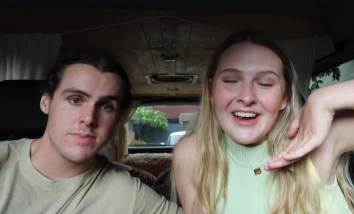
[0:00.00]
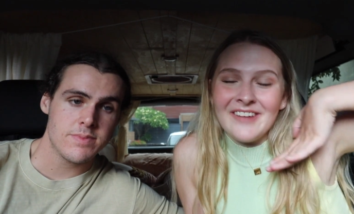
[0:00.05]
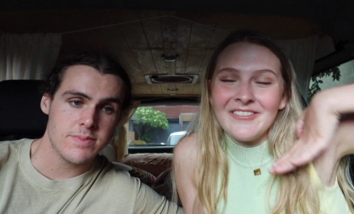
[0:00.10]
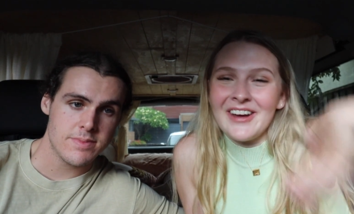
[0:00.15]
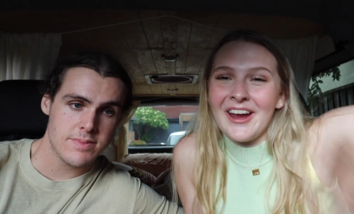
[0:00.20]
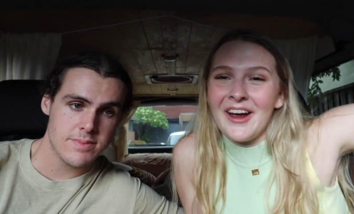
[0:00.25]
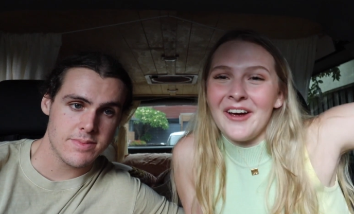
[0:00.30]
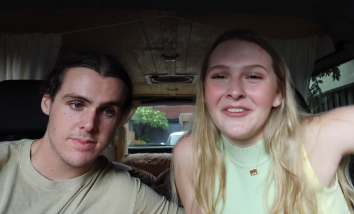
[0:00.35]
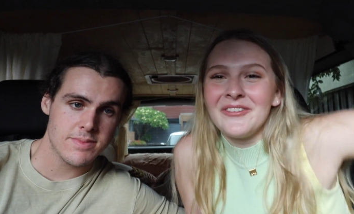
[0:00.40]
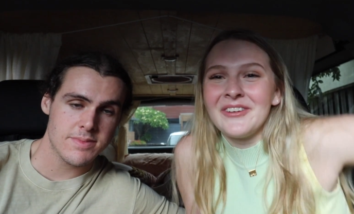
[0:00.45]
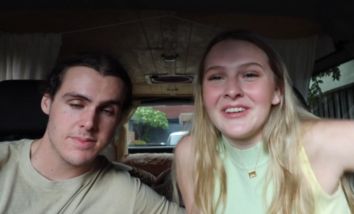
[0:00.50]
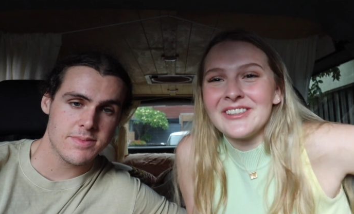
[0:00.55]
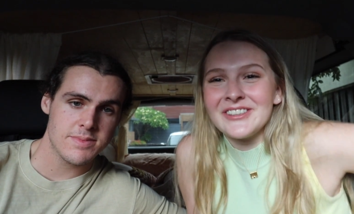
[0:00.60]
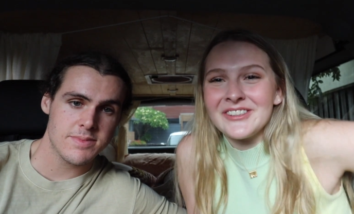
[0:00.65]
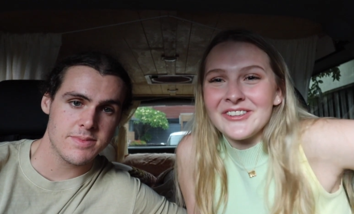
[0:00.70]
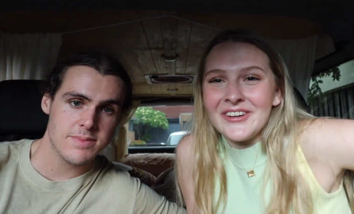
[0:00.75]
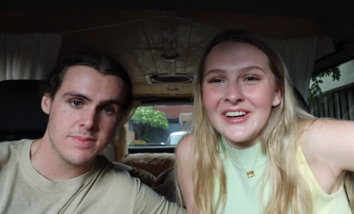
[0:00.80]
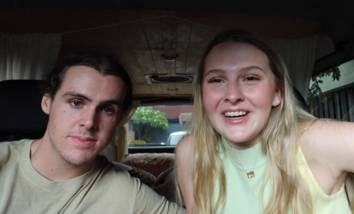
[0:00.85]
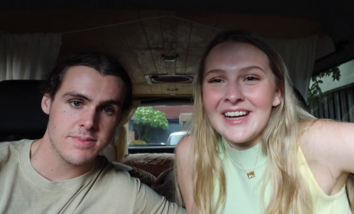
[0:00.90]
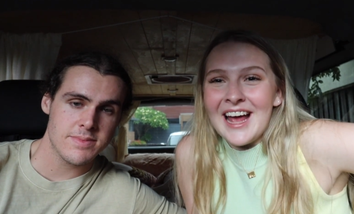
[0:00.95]
Speaker 1: And we hope you
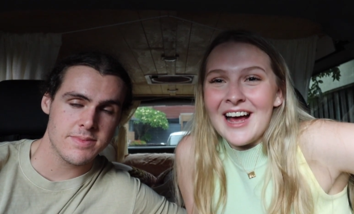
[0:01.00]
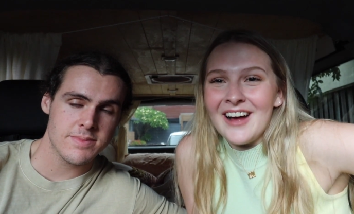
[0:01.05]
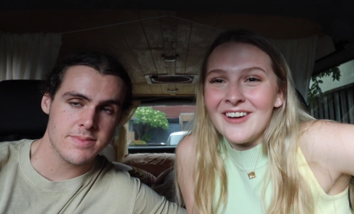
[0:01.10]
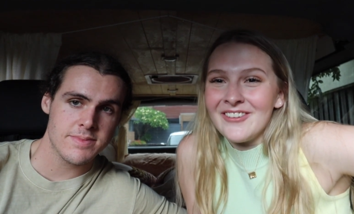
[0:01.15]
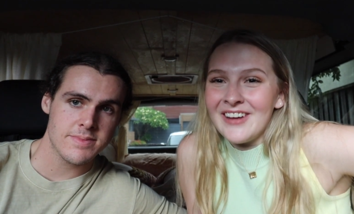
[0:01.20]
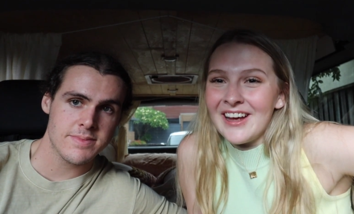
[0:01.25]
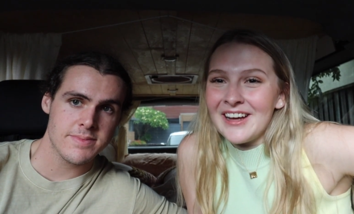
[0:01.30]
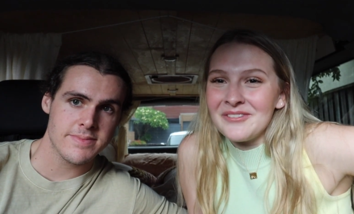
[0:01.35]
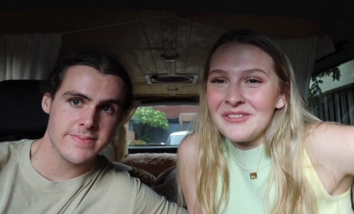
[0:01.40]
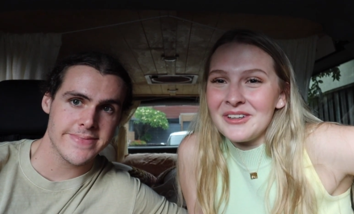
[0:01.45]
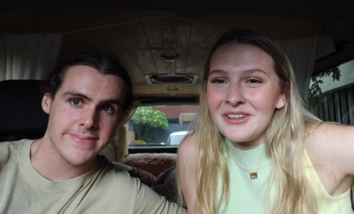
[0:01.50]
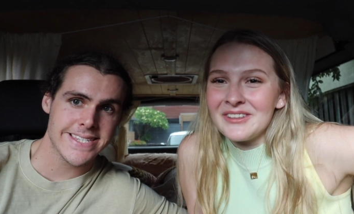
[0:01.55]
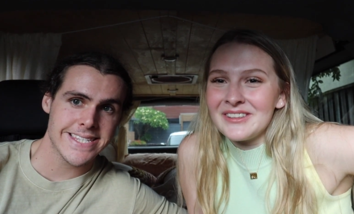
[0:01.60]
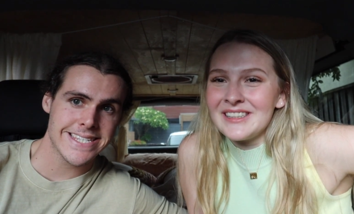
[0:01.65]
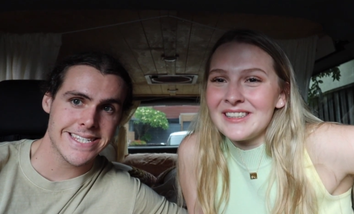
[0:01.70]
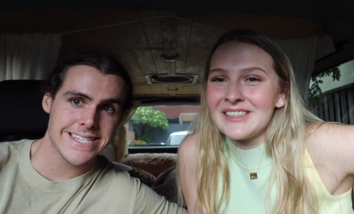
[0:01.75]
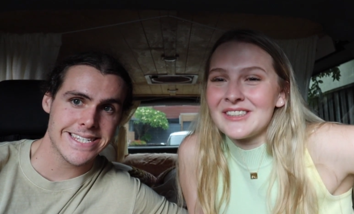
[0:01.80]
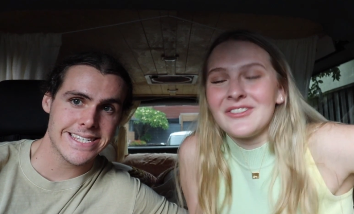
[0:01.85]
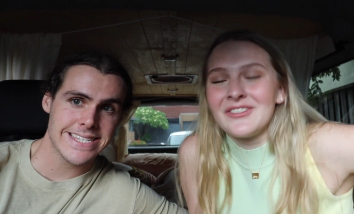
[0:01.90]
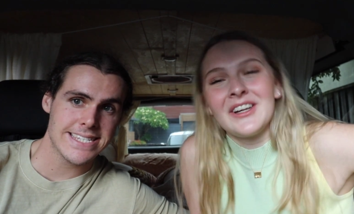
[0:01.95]
enjoyed our van build
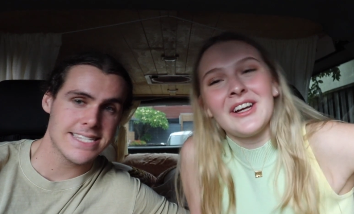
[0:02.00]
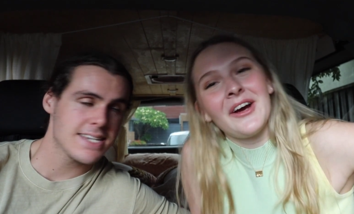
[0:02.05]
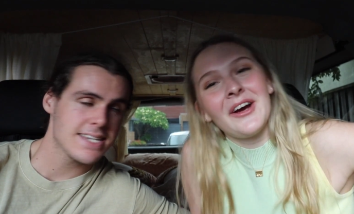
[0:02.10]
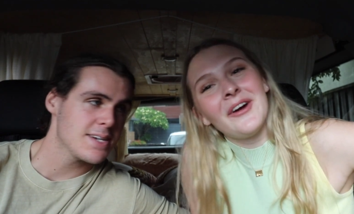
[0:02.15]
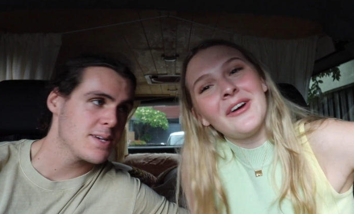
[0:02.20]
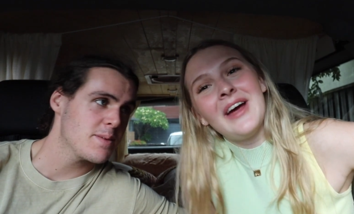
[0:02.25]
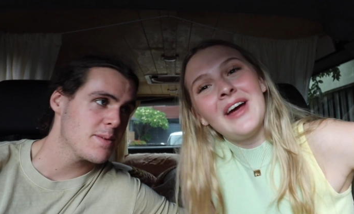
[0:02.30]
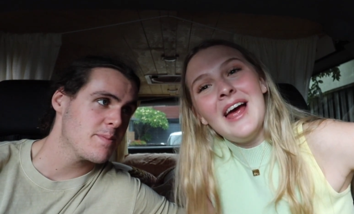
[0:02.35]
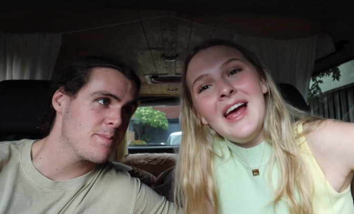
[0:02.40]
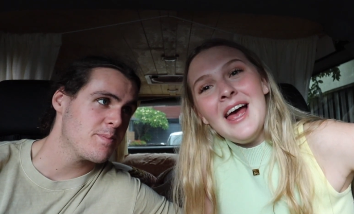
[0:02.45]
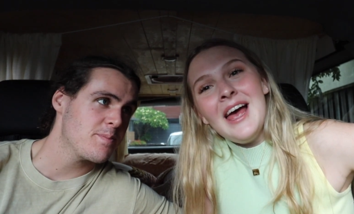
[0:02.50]
in this video.